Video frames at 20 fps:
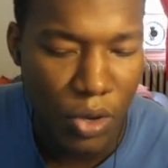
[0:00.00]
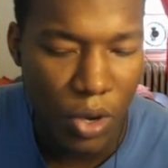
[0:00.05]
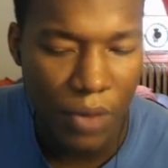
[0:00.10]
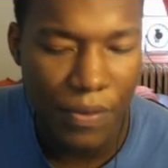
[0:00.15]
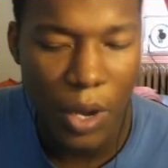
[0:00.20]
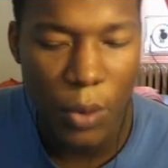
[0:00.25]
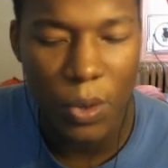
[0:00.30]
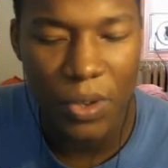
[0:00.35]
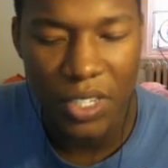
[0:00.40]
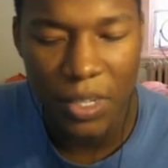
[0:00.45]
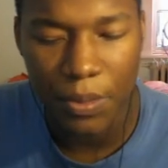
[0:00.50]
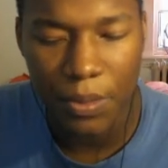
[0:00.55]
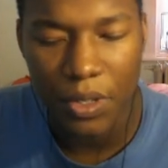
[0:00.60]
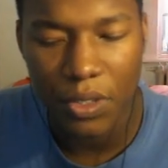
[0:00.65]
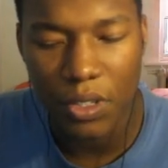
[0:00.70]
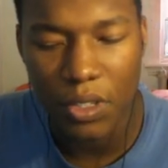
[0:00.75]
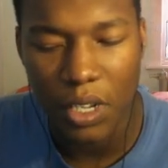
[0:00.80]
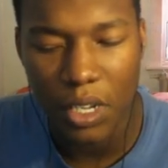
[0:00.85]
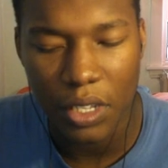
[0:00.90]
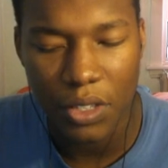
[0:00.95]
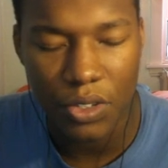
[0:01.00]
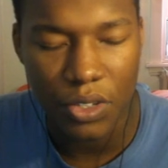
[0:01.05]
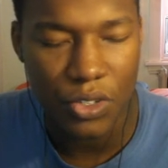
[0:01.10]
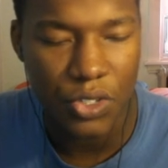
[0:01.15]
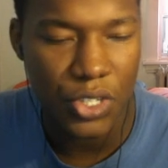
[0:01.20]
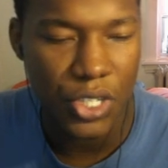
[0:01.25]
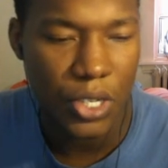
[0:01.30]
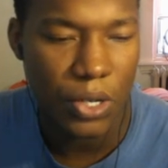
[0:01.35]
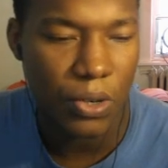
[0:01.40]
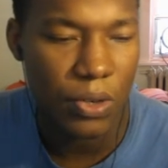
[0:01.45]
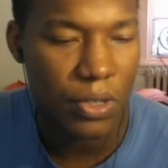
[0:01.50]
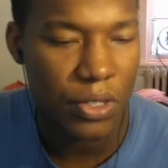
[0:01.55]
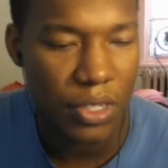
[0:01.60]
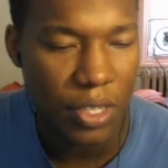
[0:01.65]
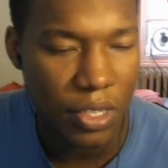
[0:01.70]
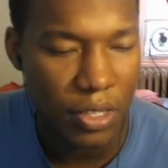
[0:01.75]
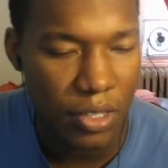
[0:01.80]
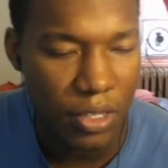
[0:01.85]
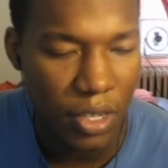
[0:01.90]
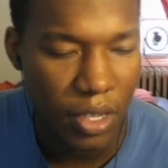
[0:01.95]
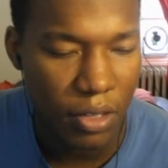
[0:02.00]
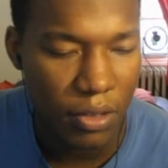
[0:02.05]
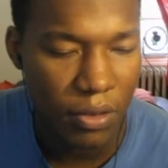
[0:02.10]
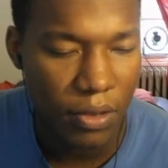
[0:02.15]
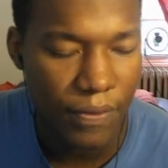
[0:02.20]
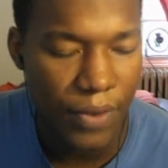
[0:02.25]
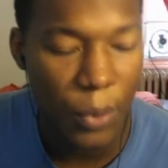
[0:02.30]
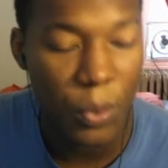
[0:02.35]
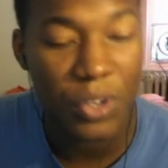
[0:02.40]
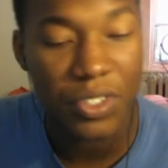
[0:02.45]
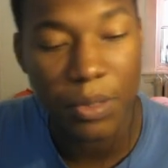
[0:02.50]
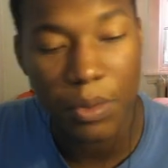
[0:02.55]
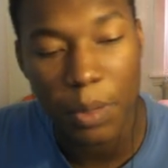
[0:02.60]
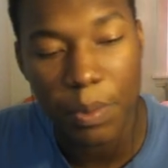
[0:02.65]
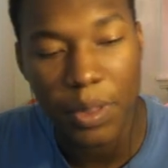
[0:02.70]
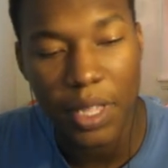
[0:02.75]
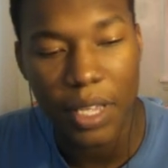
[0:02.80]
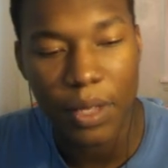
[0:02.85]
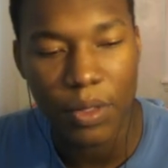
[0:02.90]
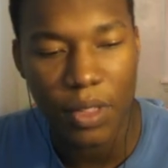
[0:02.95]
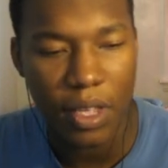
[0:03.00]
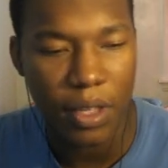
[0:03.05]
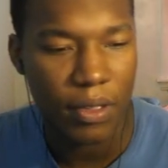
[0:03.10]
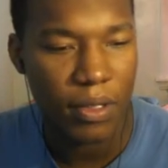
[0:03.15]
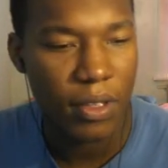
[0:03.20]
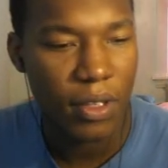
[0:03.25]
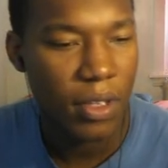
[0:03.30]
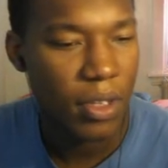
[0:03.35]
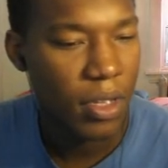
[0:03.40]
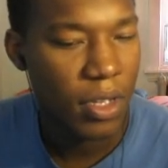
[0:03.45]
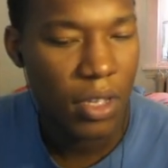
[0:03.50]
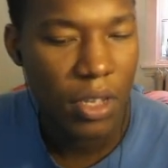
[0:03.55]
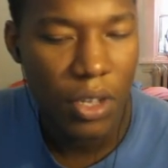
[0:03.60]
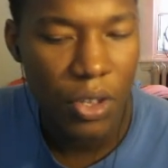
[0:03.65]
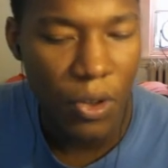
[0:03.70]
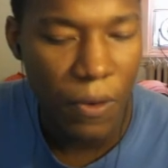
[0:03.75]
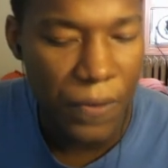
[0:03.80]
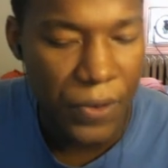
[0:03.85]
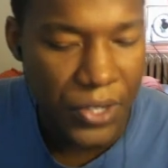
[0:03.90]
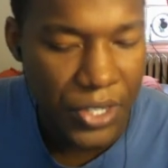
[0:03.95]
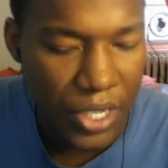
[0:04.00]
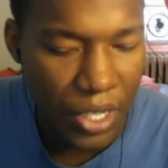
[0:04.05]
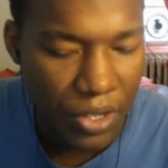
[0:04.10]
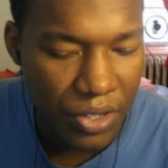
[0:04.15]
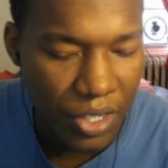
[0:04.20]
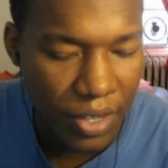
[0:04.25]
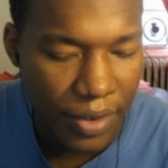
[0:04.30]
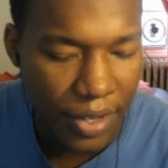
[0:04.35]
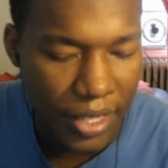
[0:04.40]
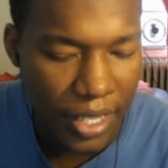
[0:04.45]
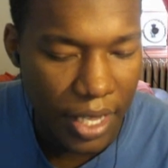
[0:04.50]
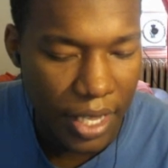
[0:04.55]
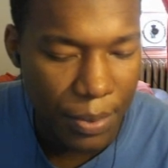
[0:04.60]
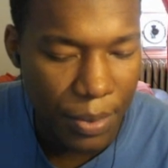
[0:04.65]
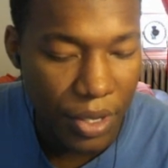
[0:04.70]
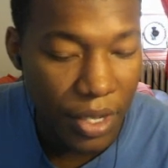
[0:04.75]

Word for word: You know, if I want something like to chill, and, like if I want something to play, like you know, for chill and stuff like that.